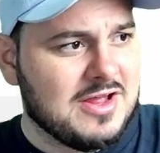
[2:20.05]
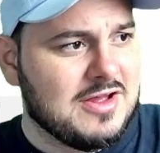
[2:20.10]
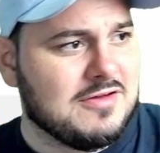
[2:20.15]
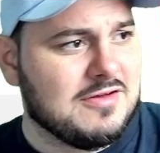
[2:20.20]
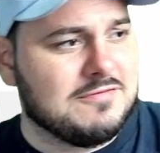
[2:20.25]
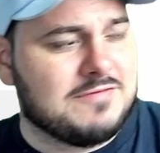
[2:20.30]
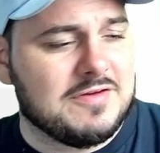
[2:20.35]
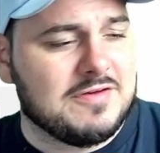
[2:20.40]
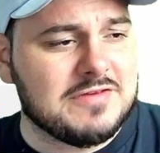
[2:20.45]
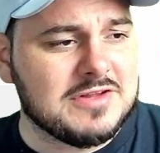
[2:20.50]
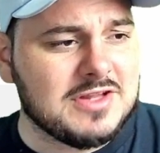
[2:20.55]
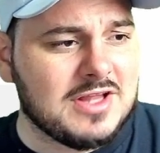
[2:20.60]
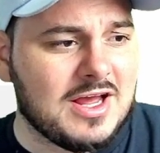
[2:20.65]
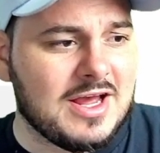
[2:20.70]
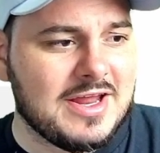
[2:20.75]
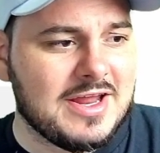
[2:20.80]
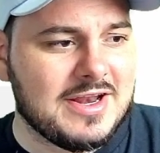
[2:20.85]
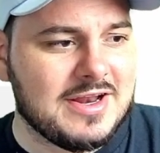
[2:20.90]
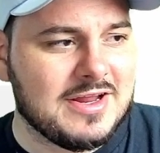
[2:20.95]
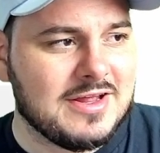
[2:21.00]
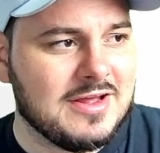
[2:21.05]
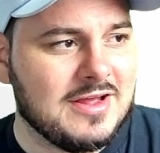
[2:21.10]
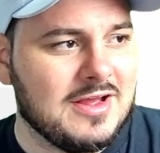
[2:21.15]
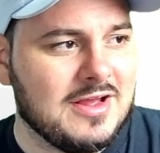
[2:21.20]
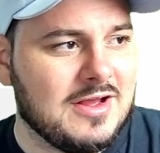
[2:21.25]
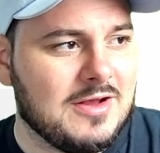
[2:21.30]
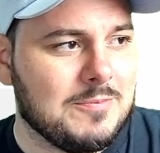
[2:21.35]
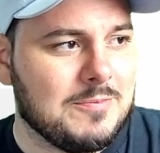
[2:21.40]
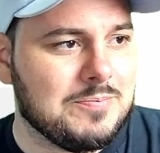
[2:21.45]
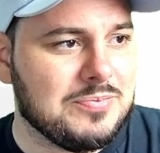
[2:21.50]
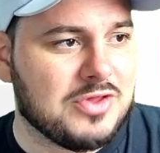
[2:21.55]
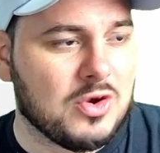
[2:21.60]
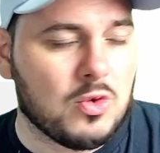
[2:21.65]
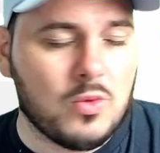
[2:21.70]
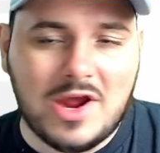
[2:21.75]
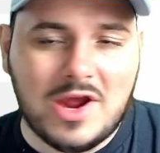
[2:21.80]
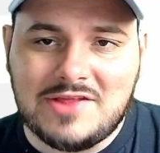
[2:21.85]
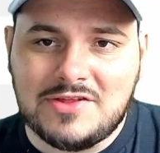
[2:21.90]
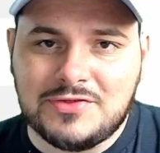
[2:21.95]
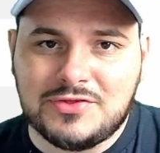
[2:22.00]
Vivillon, the
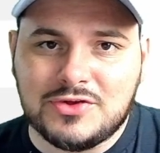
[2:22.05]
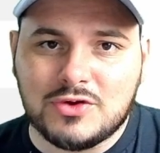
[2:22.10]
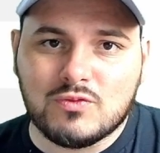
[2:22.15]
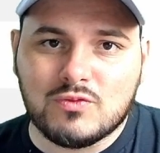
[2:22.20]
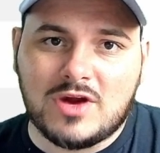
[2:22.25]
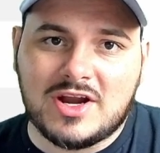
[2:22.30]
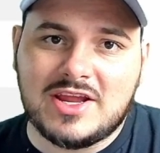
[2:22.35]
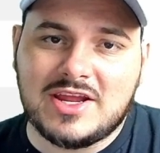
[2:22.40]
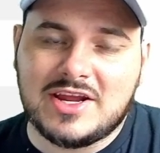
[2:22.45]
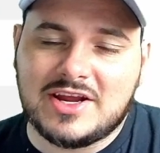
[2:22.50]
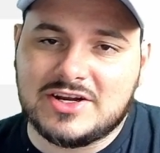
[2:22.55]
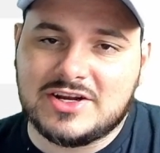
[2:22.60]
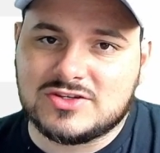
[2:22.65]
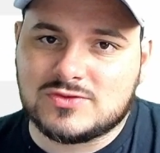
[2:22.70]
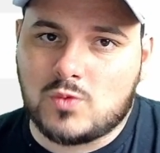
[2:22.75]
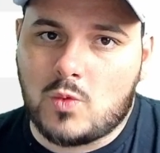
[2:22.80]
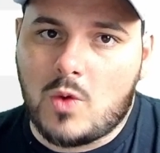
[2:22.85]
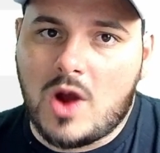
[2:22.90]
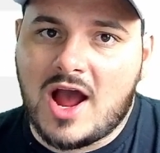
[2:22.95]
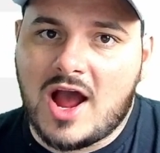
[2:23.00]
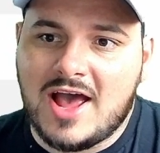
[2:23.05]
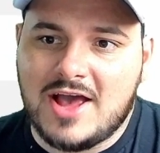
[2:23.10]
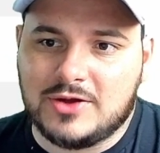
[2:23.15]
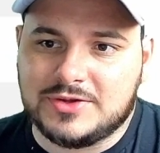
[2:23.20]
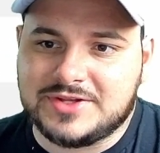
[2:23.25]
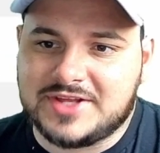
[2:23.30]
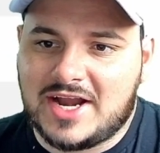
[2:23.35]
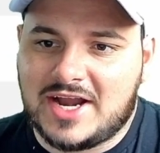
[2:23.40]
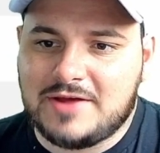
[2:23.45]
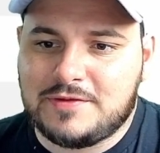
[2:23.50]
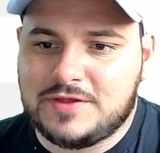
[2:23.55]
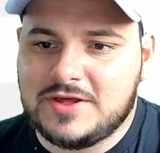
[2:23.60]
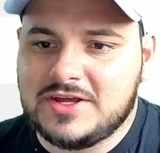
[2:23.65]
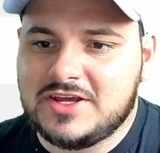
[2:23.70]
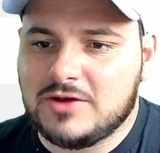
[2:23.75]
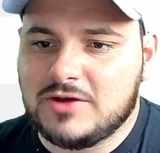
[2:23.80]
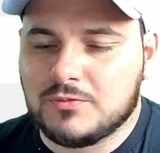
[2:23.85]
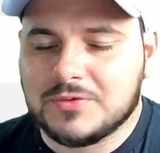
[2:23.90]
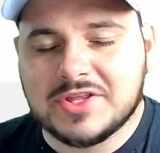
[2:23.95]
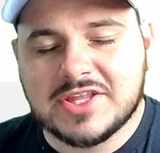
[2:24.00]
way that they're running it is wild, and I think
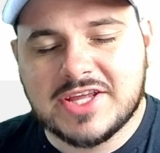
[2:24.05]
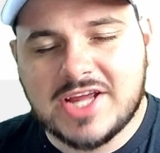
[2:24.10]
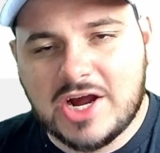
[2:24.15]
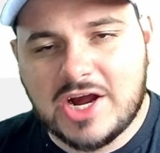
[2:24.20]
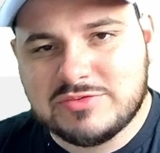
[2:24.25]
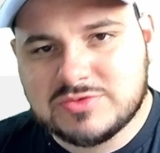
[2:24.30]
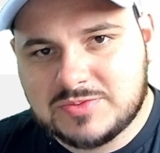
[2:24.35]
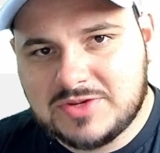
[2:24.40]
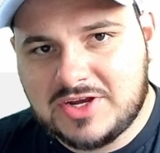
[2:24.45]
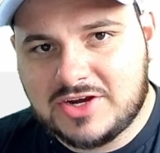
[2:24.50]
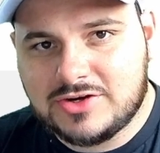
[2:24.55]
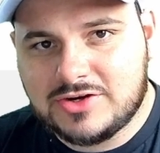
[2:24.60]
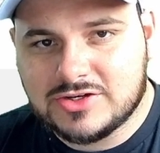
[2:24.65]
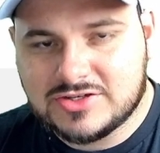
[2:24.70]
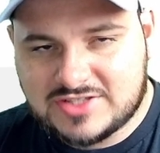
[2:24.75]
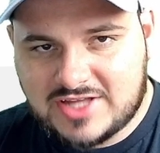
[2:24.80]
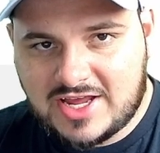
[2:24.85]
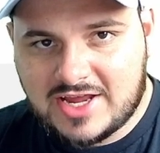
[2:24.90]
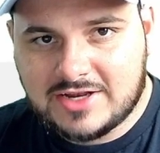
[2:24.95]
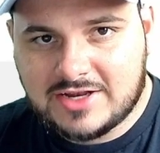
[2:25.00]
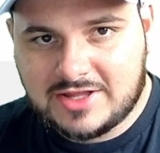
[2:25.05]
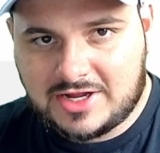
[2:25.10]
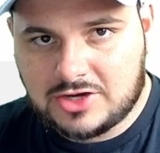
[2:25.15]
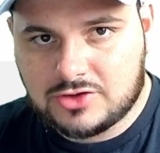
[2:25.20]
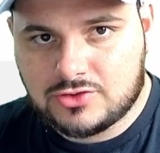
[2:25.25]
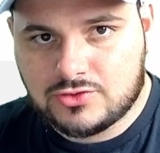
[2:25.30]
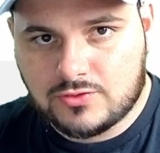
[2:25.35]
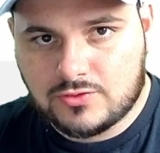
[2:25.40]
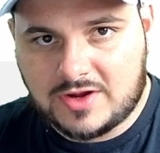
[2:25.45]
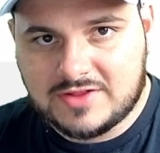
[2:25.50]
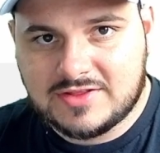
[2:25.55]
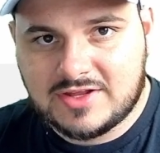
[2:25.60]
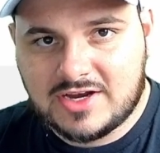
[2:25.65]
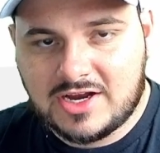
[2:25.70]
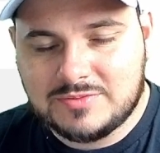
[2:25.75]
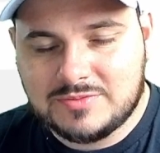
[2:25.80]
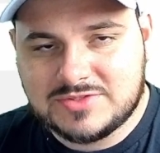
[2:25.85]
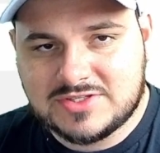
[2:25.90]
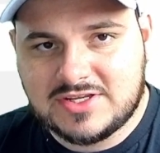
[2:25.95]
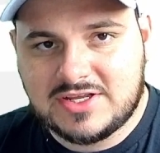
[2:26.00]
it really helps me understand like a trend that
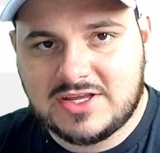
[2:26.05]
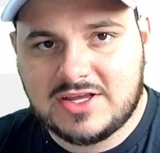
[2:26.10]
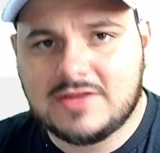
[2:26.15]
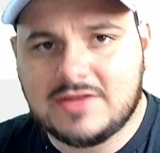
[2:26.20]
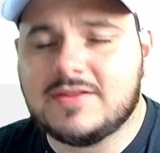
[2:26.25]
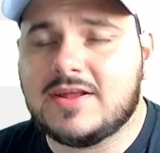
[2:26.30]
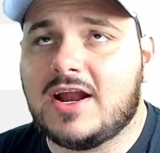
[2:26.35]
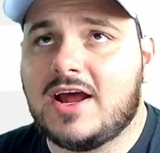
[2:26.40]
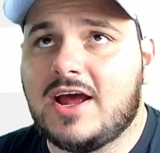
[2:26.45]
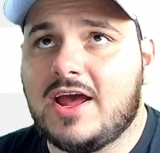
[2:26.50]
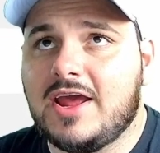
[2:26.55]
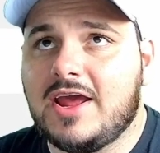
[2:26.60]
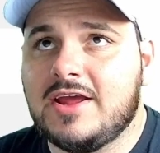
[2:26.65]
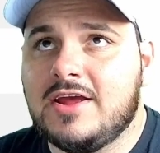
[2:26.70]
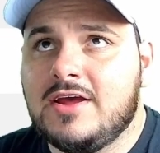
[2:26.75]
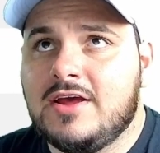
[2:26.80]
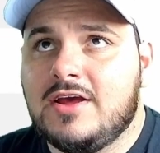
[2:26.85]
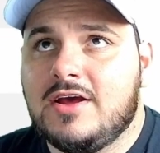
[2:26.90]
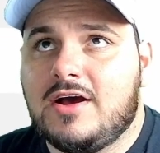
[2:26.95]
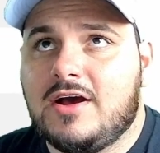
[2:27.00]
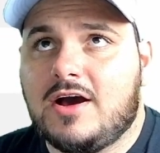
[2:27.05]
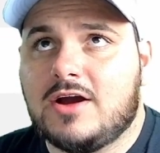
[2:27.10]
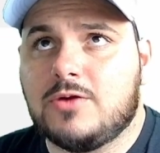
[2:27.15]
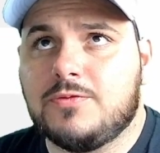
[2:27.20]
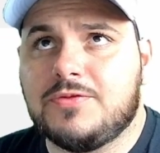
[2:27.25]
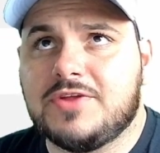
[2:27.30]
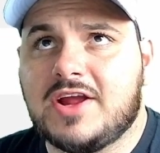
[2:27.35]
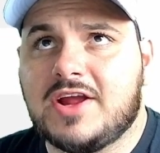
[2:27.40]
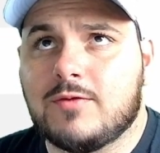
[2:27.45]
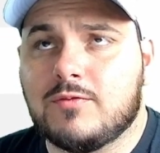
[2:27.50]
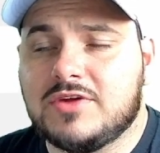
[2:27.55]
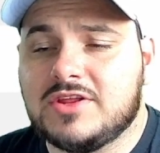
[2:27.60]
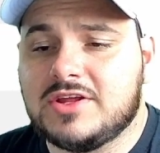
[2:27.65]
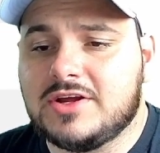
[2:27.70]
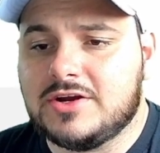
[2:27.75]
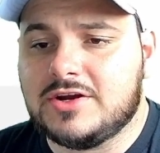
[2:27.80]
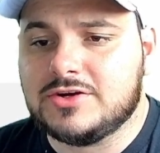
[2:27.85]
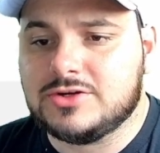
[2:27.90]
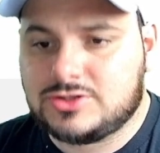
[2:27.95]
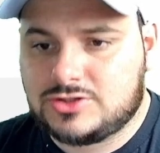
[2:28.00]
I'm seeing that I don't think I really
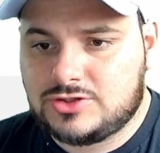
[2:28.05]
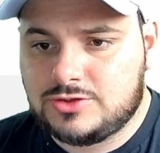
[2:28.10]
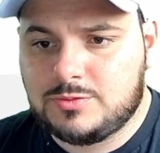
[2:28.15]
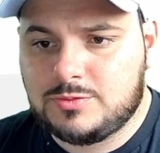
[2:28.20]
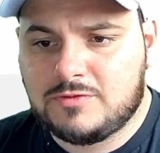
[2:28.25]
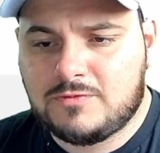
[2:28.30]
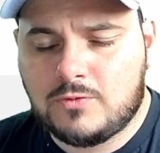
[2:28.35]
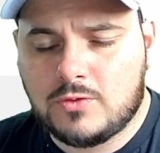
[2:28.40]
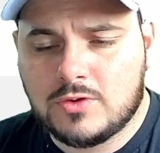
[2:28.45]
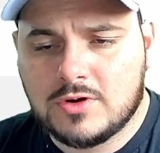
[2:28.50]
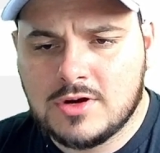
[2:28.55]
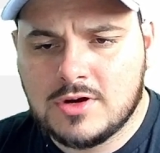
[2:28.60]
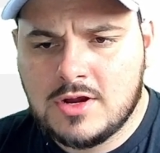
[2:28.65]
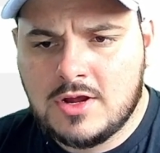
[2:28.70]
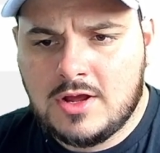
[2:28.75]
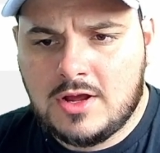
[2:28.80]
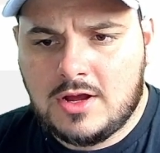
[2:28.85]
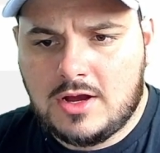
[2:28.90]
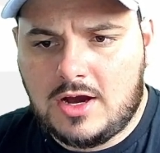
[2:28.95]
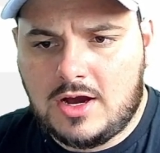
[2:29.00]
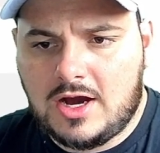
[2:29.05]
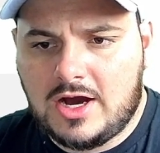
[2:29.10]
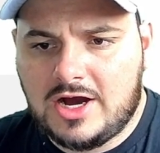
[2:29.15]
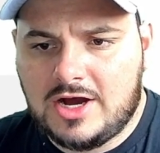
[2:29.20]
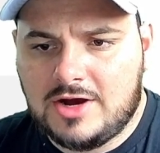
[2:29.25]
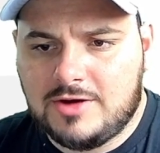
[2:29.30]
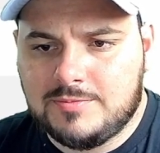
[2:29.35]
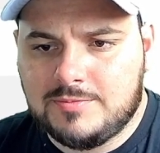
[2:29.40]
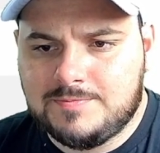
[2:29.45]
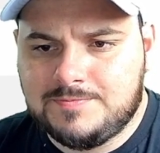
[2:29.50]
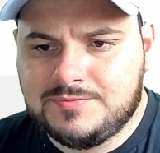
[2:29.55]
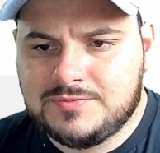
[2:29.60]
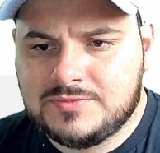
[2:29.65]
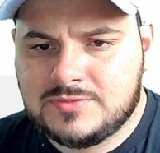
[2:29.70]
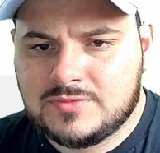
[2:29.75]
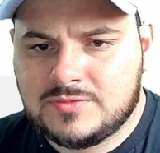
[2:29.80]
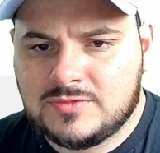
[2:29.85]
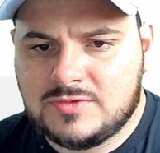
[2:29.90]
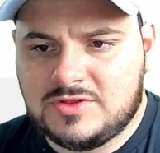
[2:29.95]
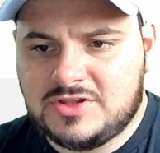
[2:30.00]
understood before.
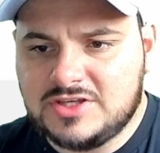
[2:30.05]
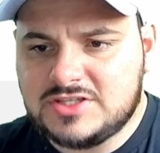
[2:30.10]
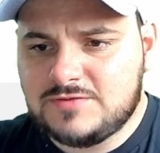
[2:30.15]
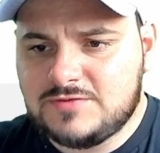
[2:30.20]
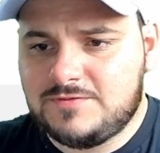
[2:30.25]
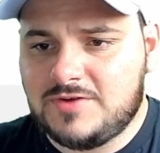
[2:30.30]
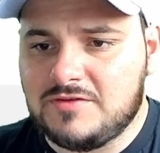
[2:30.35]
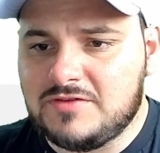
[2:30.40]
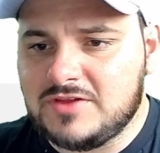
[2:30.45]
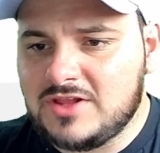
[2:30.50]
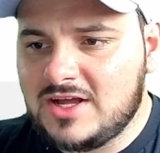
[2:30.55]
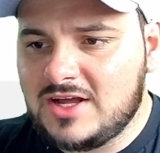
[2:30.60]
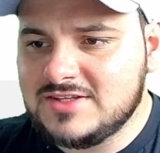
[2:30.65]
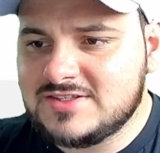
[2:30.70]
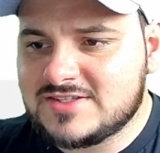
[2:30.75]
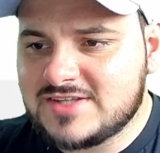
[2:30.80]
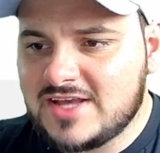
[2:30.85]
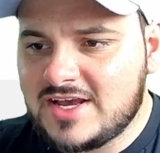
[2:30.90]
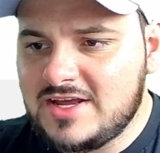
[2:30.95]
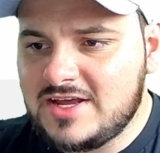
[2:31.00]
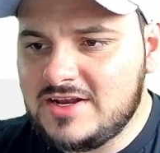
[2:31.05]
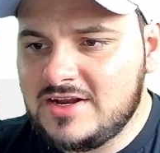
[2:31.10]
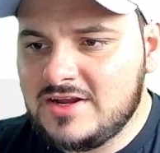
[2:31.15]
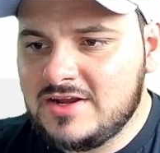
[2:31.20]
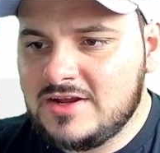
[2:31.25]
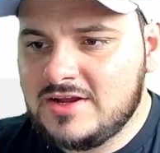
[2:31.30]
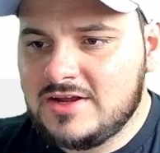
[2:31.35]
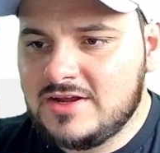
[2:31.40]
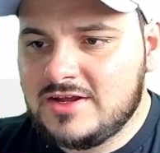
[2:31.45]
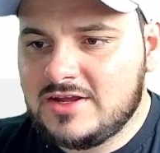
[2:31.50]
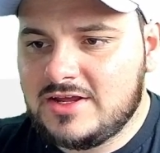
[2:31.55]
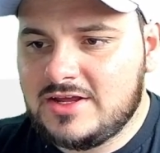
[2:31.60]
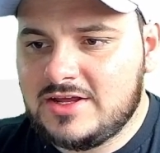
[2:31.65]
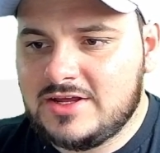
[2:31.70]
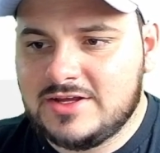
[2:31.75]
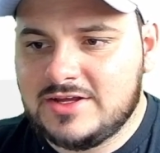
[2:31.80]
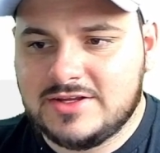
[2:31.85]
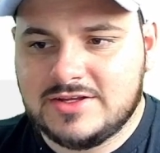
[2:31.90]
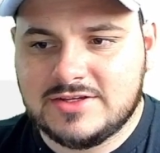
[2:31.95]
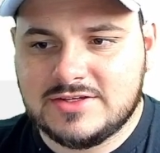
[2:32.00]
This Vivillon set
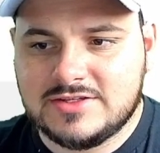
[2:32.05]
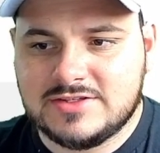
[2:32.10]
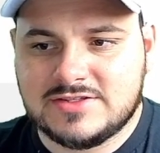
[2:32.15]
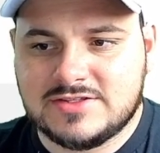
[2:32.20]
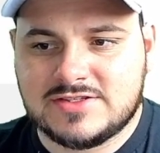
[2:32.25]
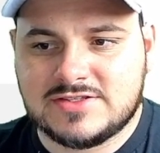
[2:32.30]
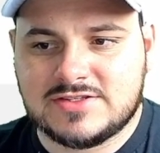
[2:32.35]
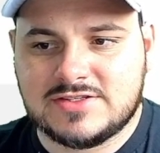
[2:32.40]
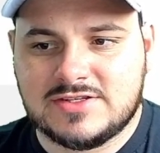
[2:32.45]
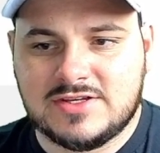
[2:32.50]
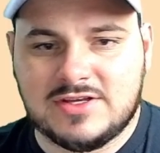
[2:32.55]
is...